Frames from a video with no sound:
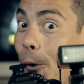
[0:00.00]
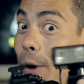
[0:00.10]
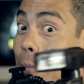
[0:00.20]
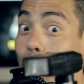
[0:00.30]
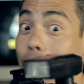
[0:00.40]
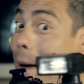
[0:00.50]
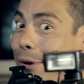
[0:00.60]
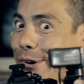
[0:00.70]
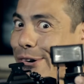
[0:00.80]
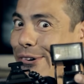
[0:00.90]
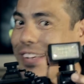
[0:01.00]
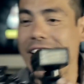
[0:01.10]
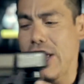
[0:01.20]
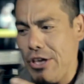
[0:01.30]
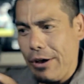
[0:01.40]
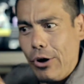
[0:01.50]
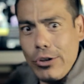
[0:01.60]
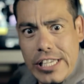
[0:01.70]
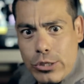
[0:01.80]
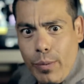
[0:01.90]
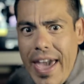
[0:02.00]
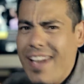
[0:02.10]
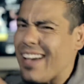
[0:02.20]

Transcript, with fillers: wibble wobble. Go this way,